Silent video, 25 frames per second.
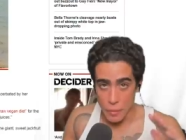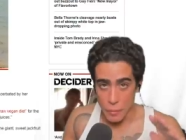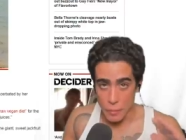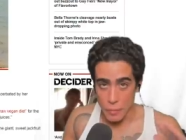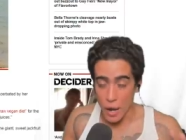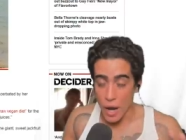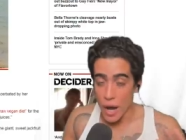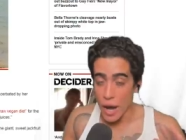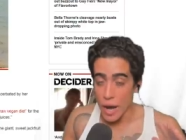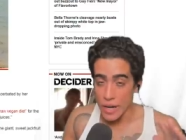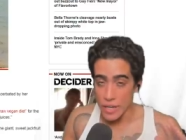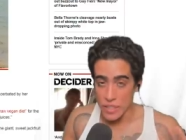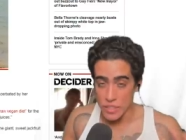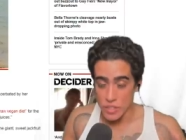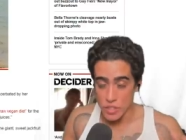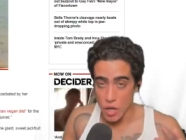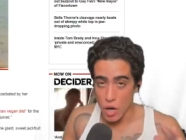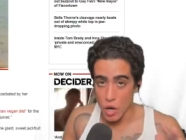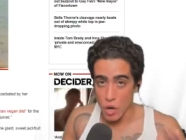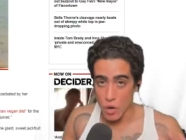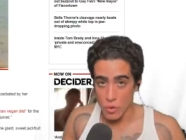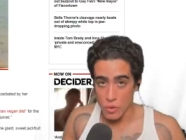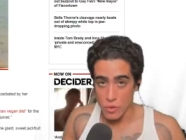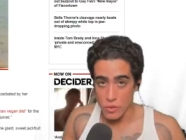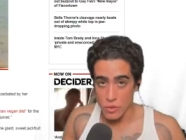on its
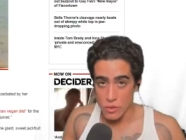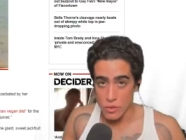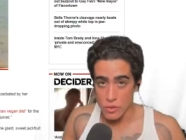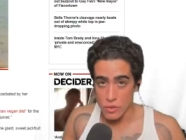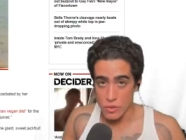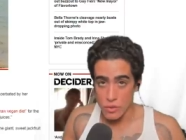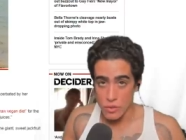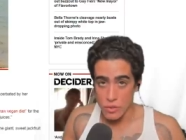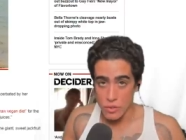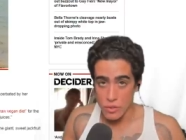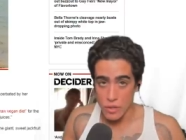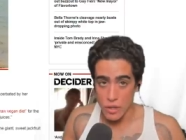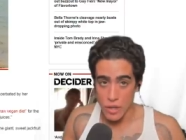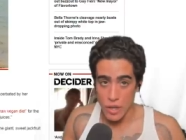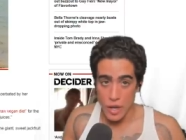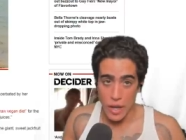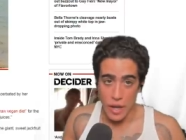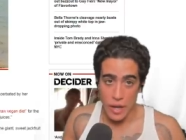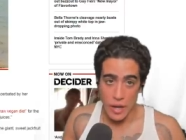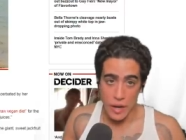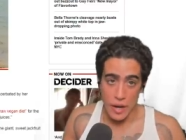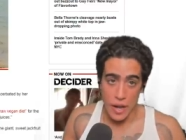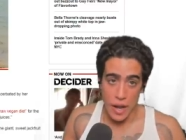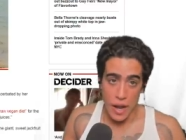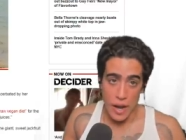own
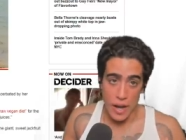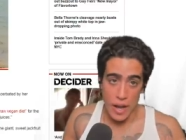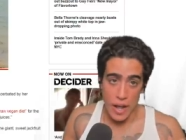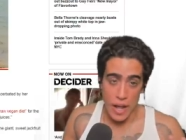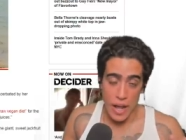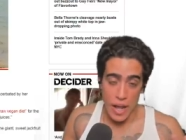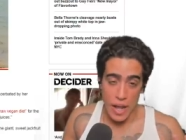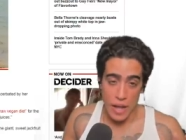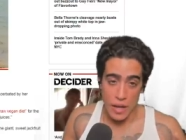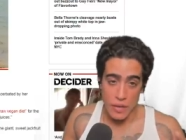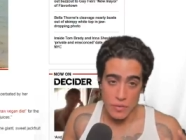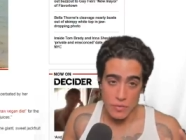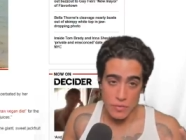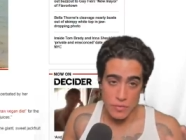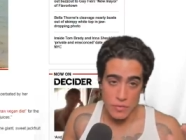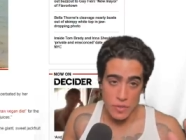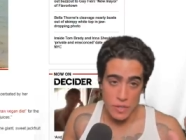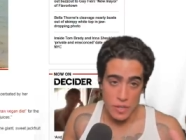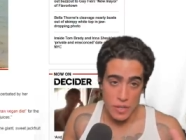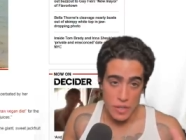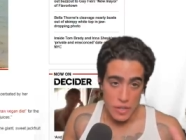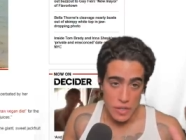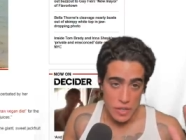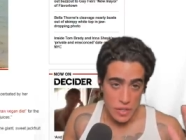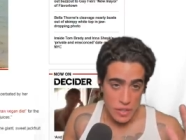and not have
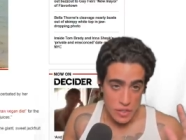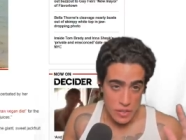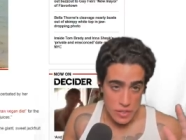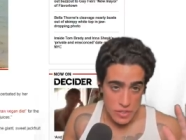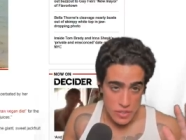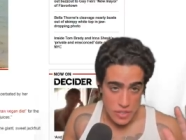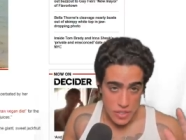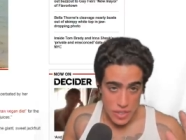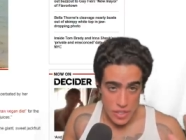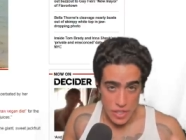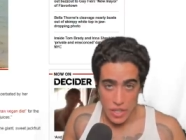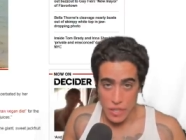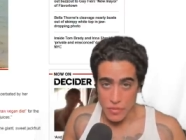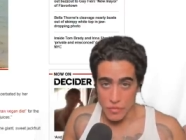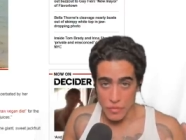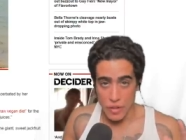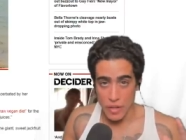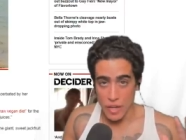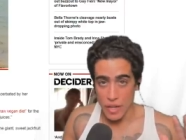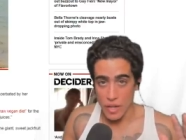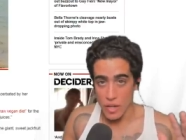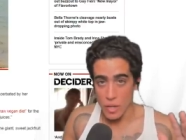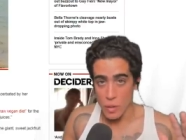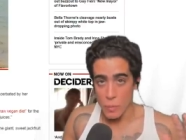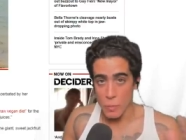
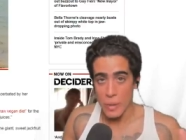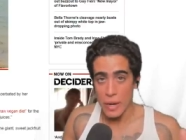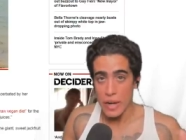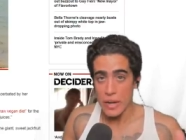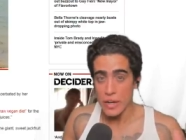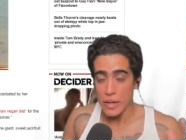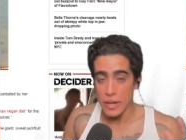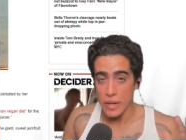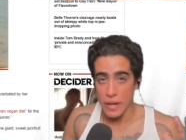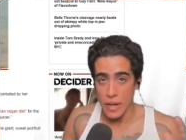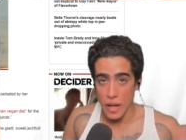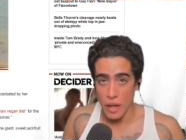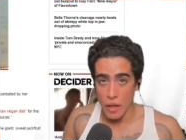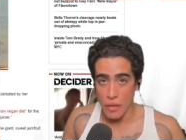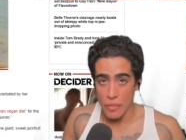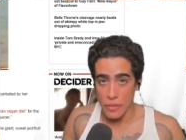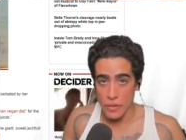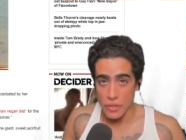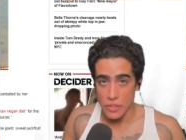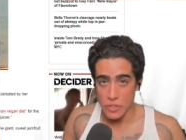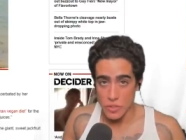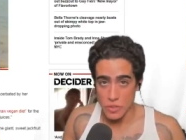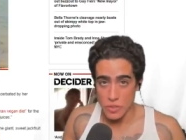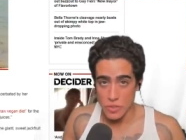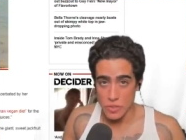significant immediate health
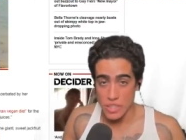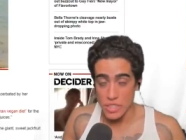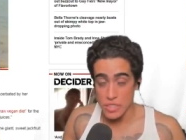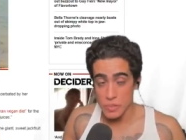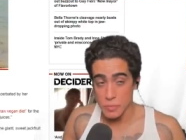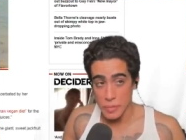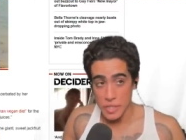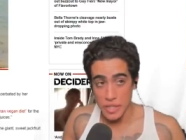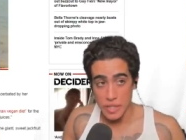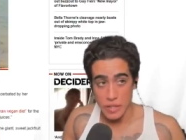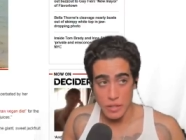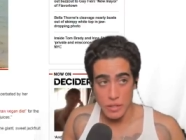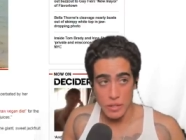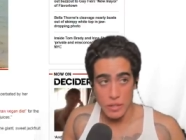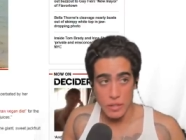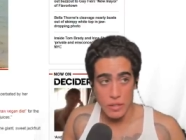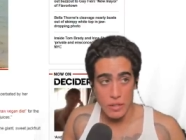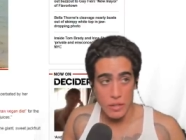issues is meat.